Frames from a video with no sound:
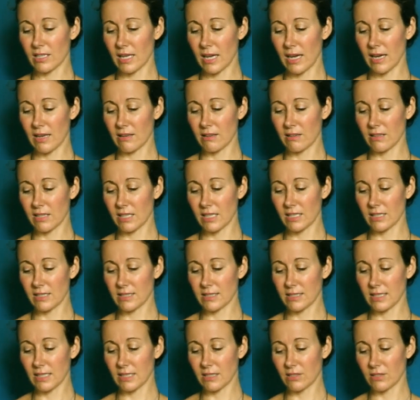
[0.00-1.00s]
and the
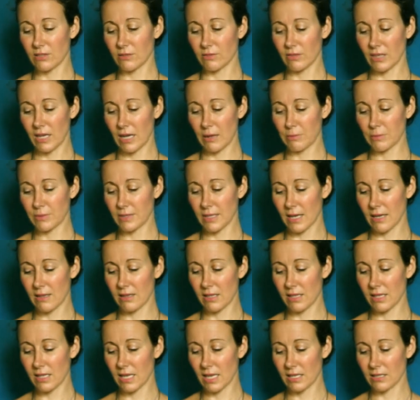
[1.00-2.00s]
6 of Cups and
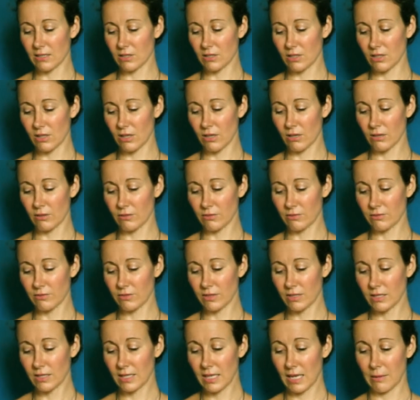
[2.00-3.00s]
the Knight of
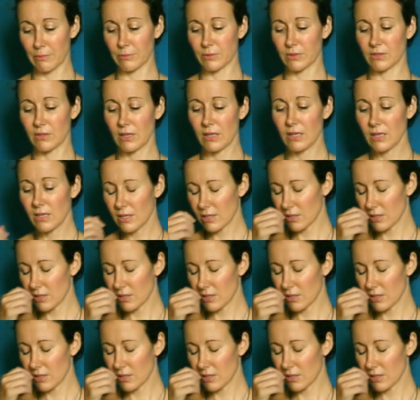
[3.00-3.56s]
Cups.